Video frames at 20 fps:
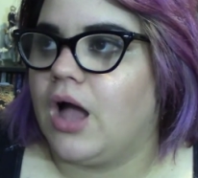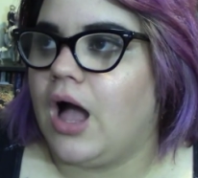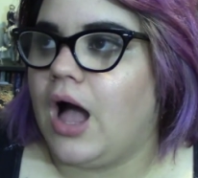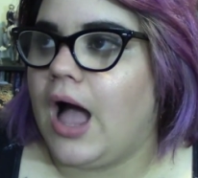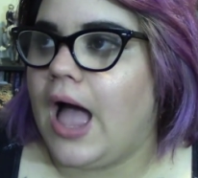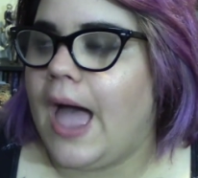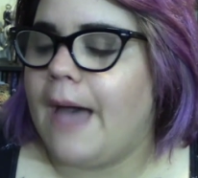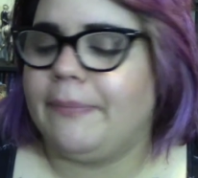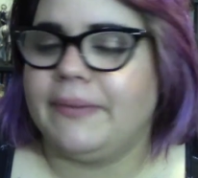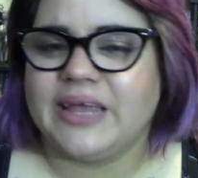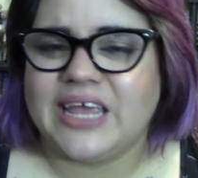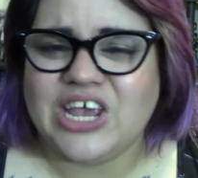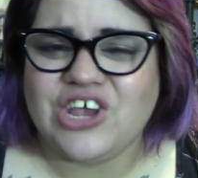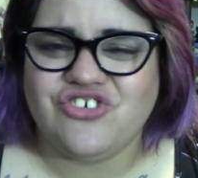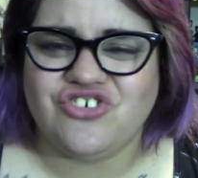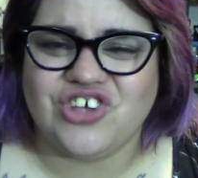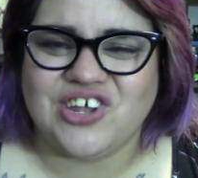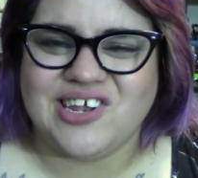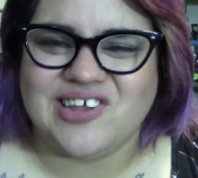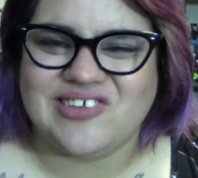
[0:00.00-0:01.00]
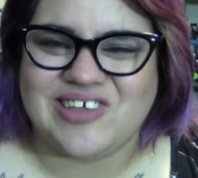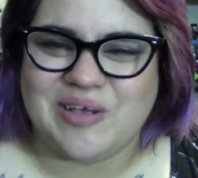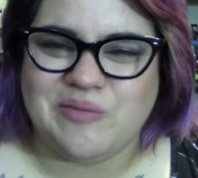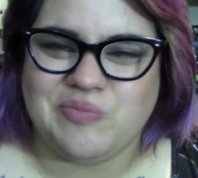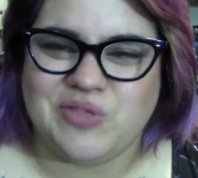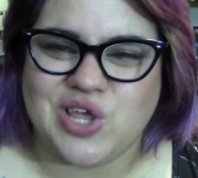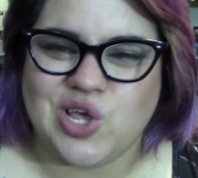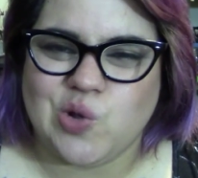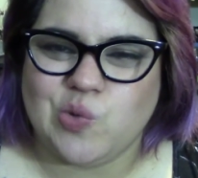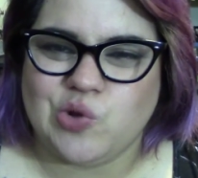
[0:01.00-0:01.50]
Application, the same
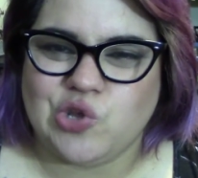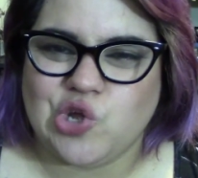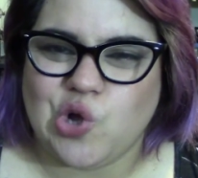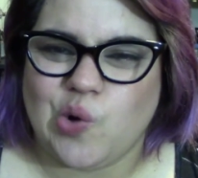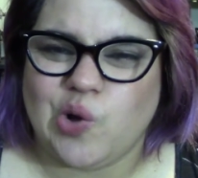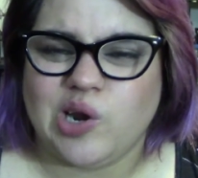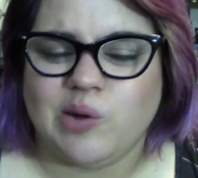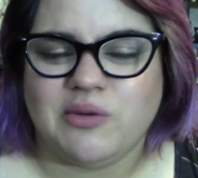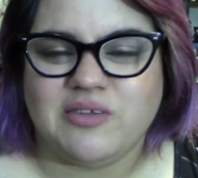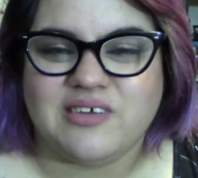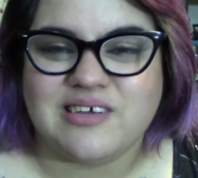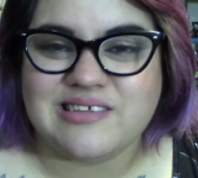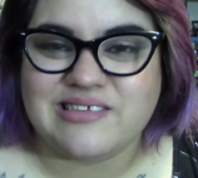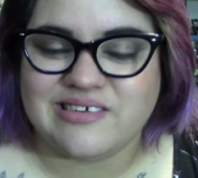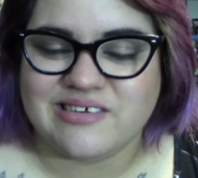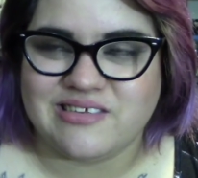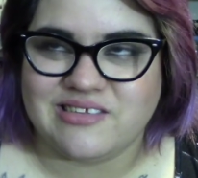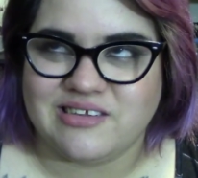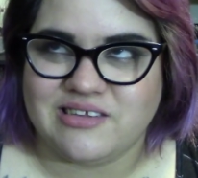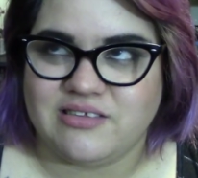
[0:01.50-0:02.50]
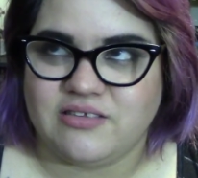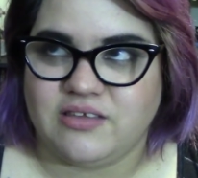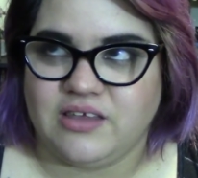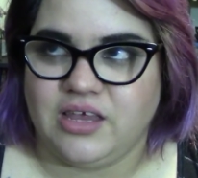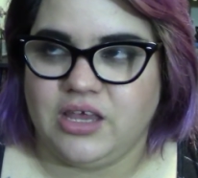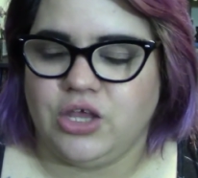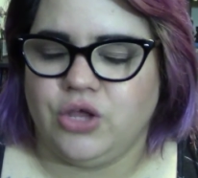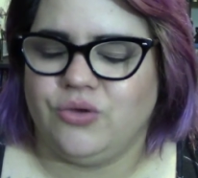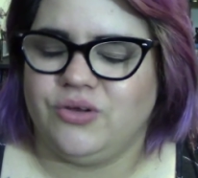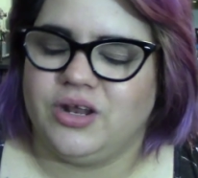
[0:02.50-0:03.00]
thing with going with consistency.
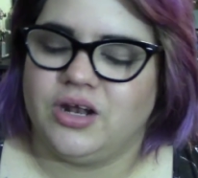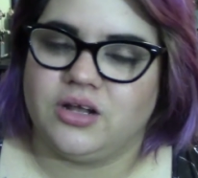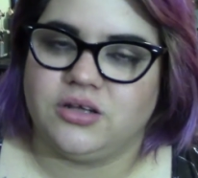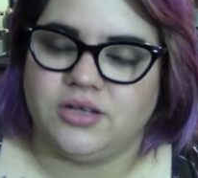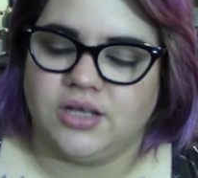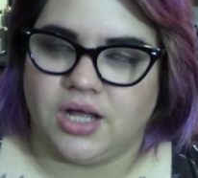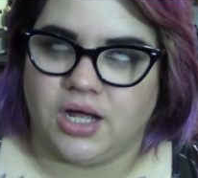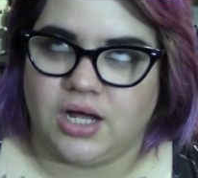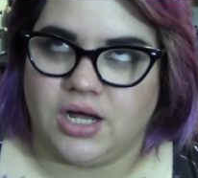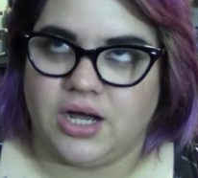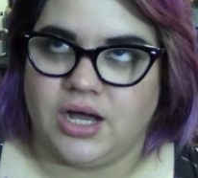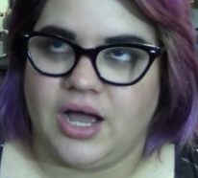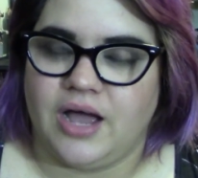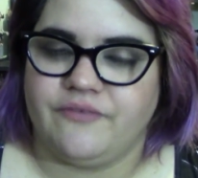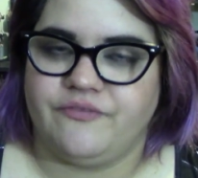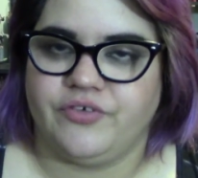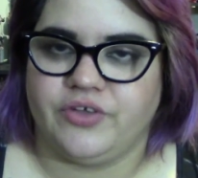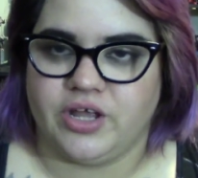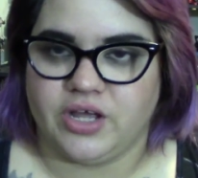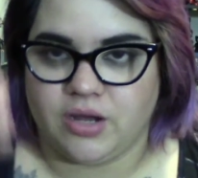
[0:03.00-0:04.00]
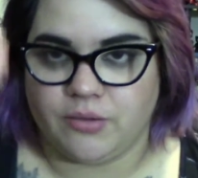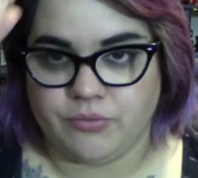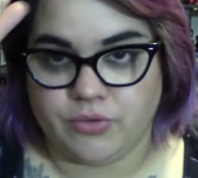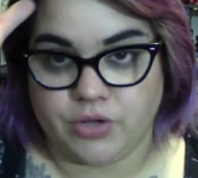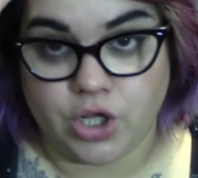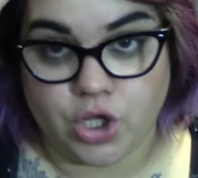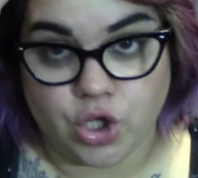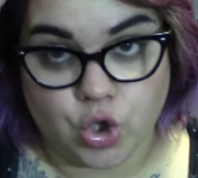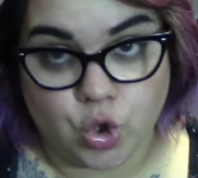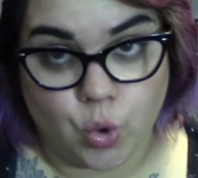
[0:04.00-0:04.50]
You need a lot. I feel like I'm
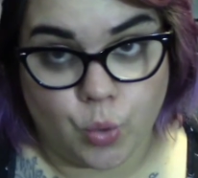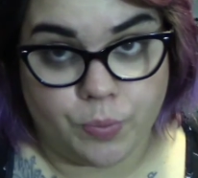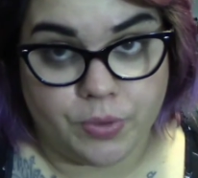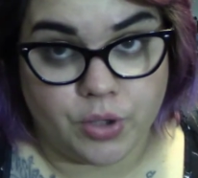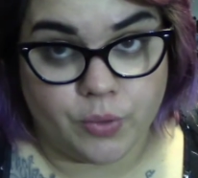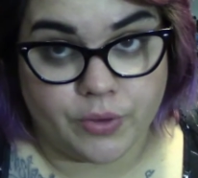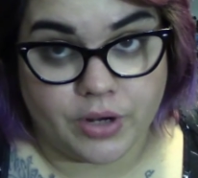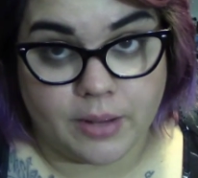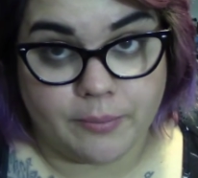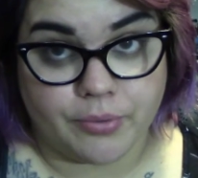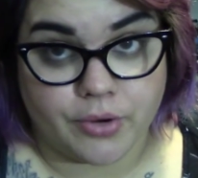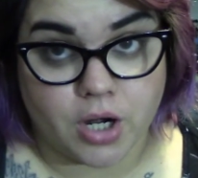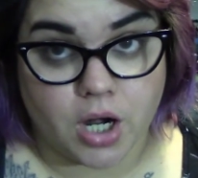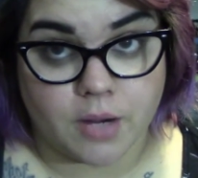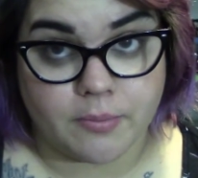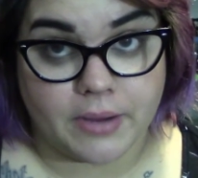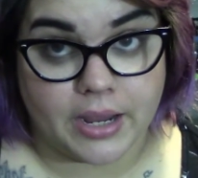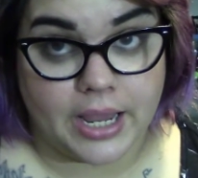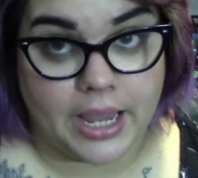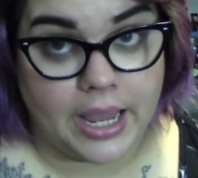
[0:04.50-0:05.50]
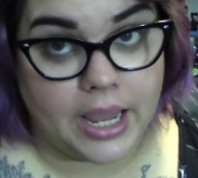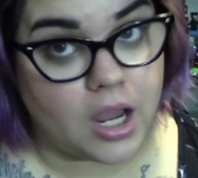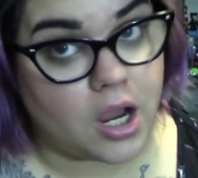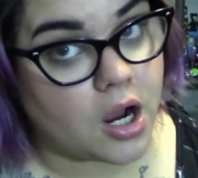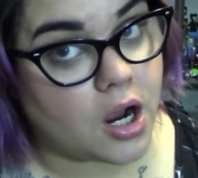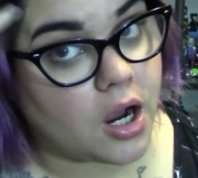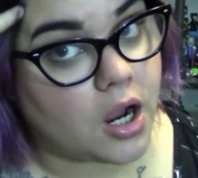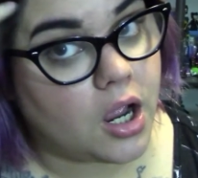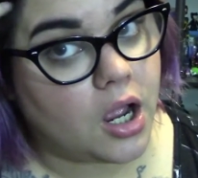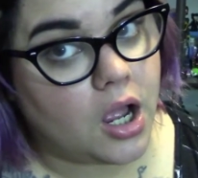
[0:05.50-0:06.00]
goopy when I put it on my
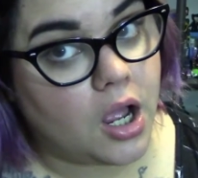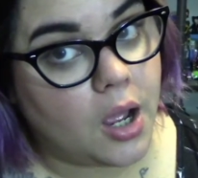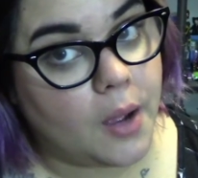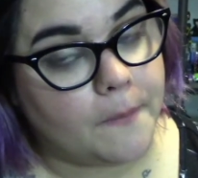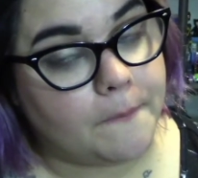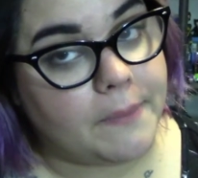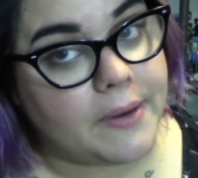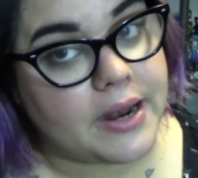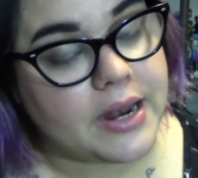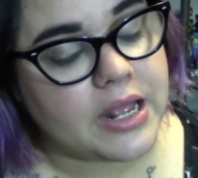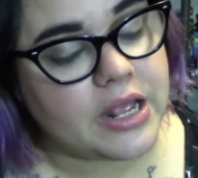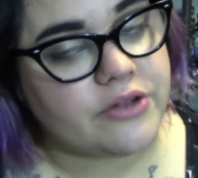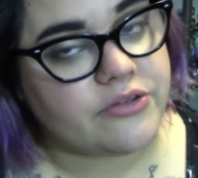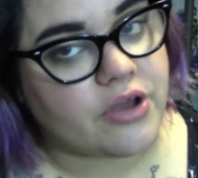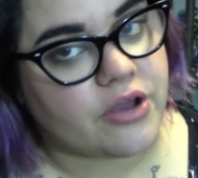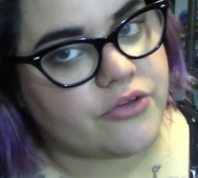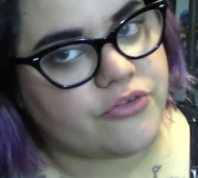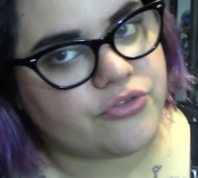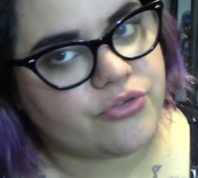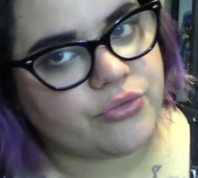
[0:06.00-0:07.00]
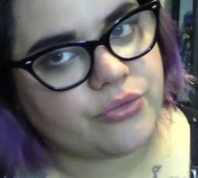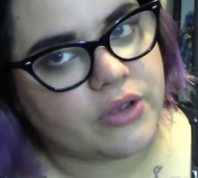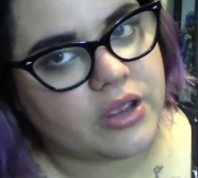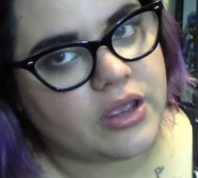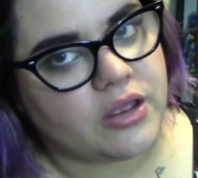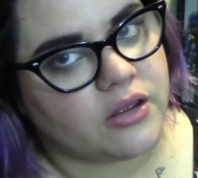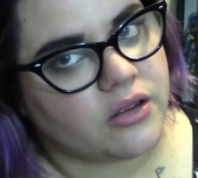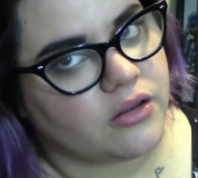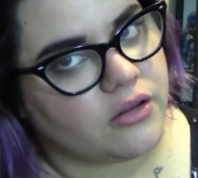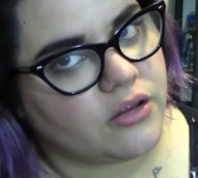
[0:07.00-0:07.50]
hair, but it does
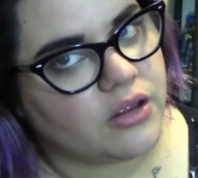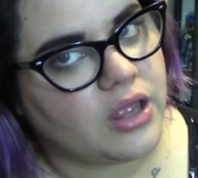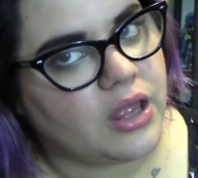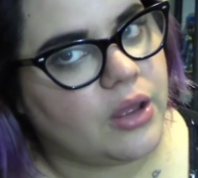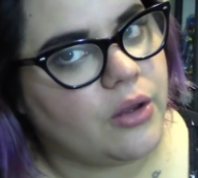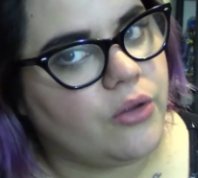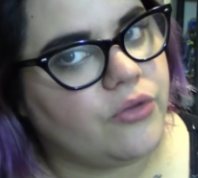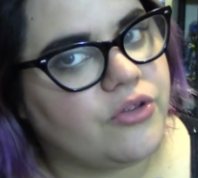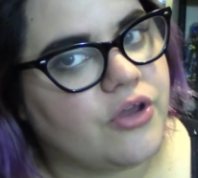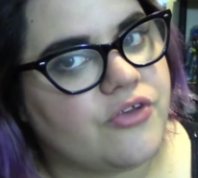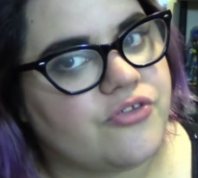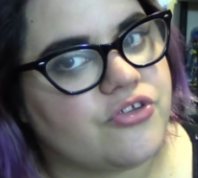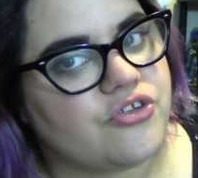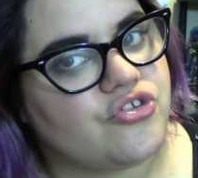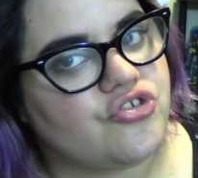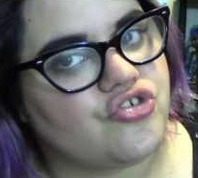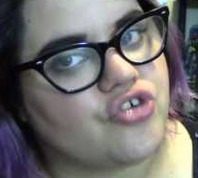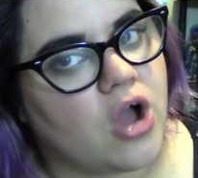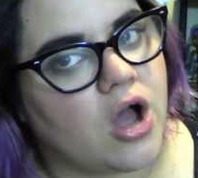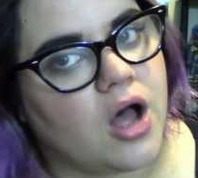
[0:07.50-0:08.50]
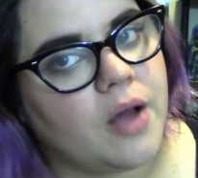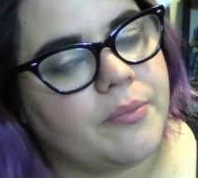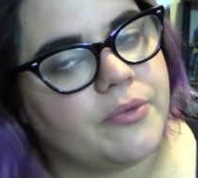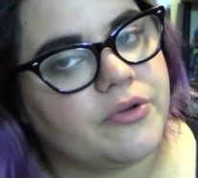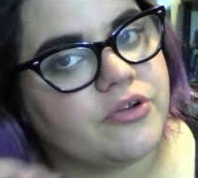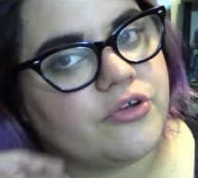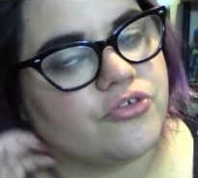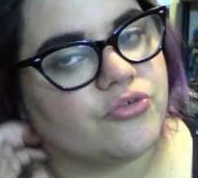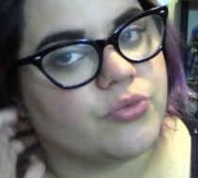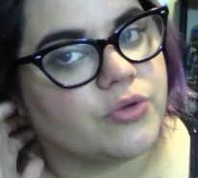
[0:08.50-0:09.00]
its job. It
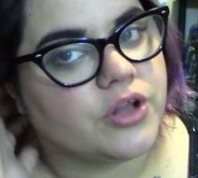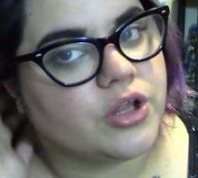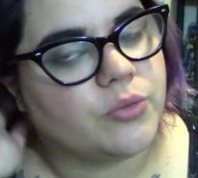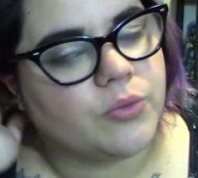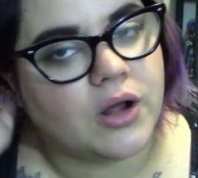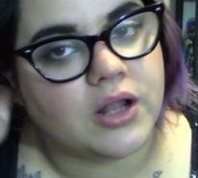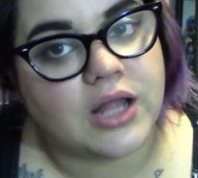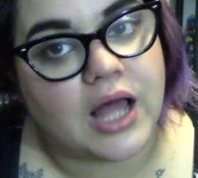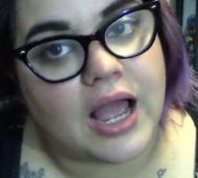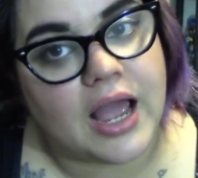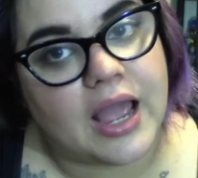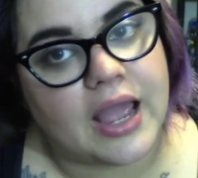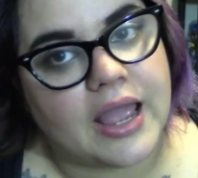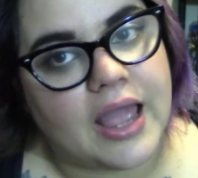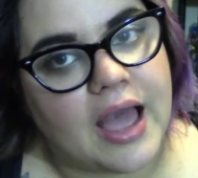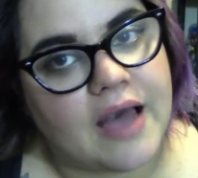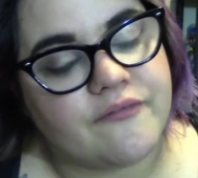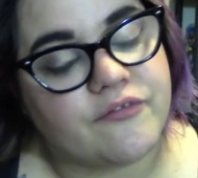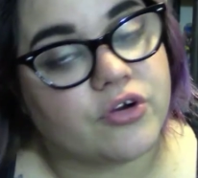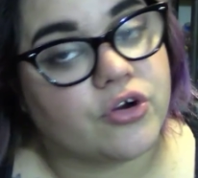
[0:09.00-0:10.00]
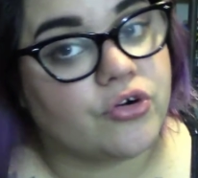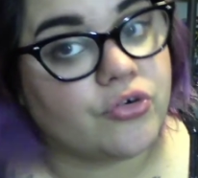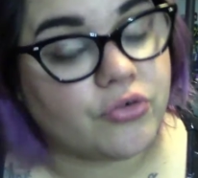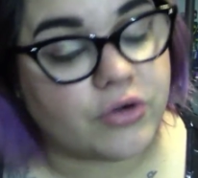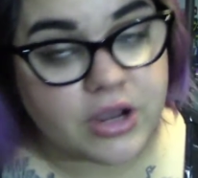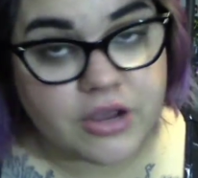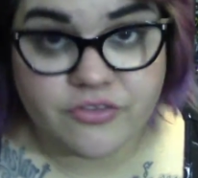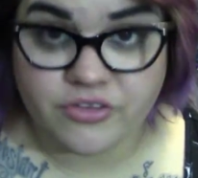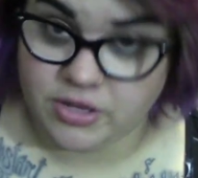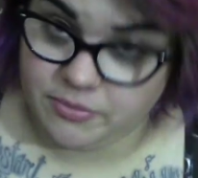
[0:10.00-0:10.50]
does really well. I have a
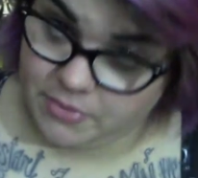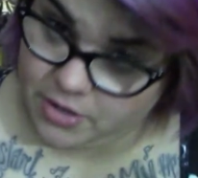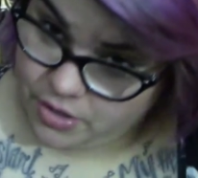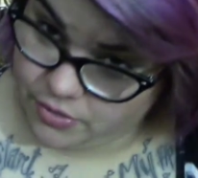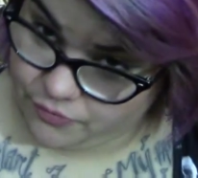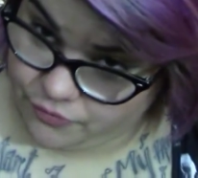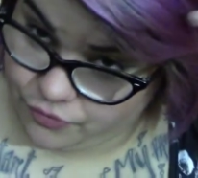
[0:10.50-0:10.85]
crazy amount of